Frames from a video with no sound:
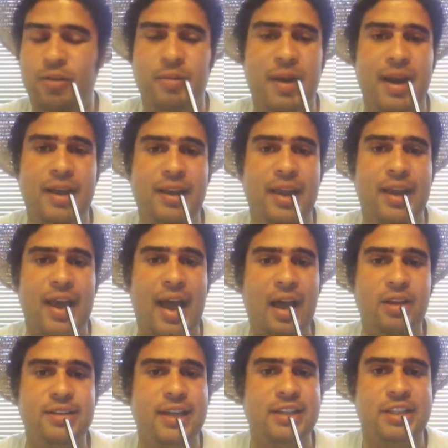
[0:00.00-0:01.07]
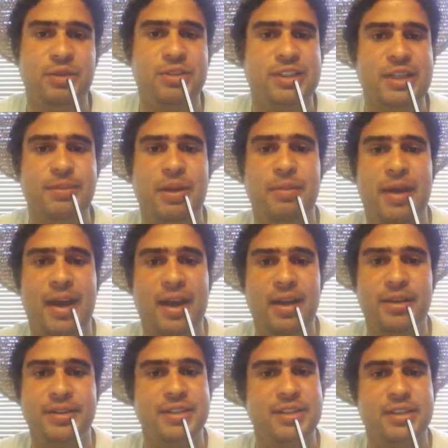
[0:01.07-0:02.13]
my house. Like, she would sleep at my
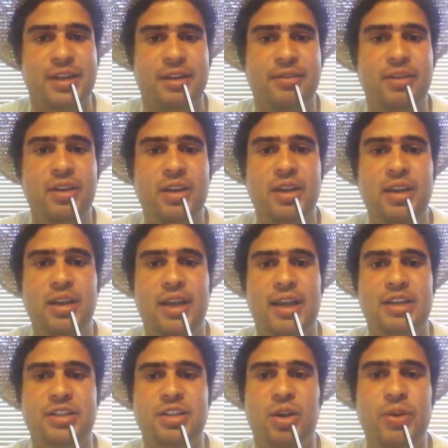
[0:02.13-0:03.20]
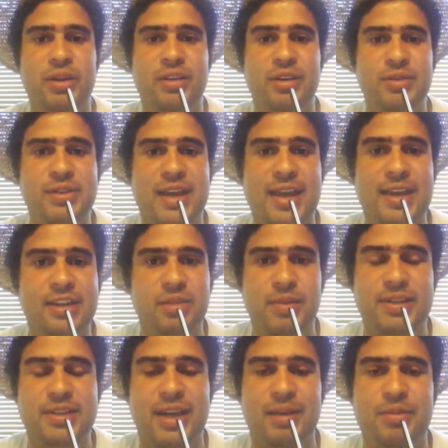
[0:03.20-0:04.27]
house and stuff. And so this was an
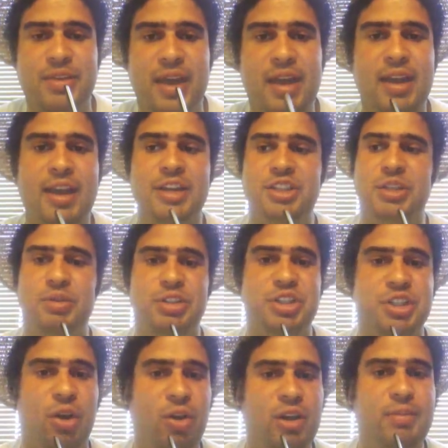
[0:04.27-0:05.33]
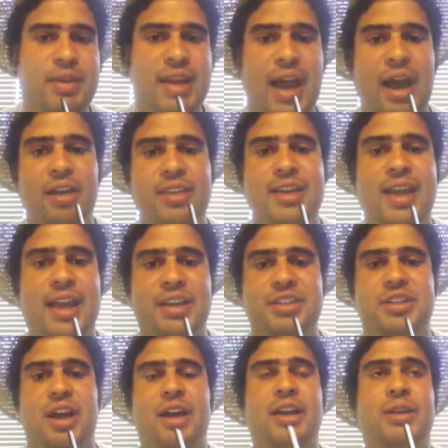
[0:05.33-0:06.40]
intimate type thing, and she was showing me how the gang
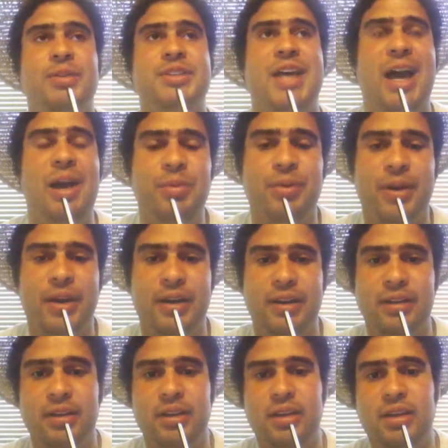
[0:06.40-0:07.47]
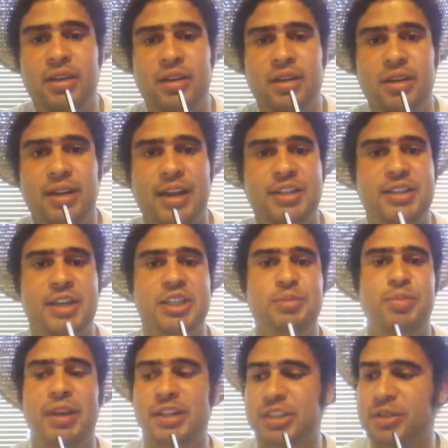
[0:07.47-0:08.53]
stalking was operating. Like, she
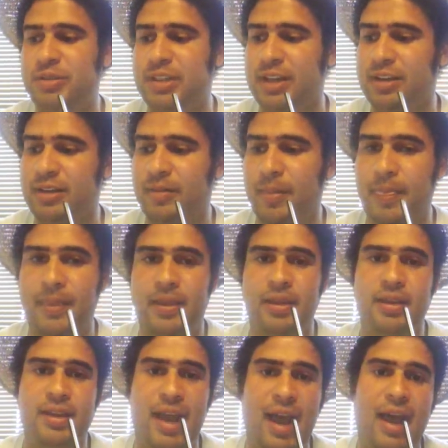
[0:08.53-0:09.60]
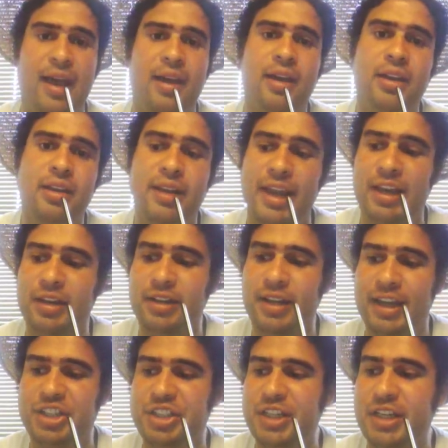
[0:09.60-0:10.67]
explained, she was like, yeah,
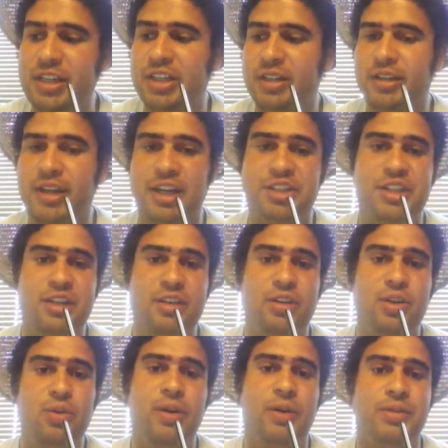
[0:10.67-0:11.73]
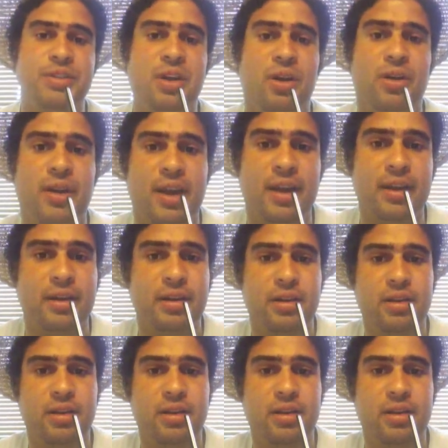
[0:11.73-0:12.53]
like she knew what was going on.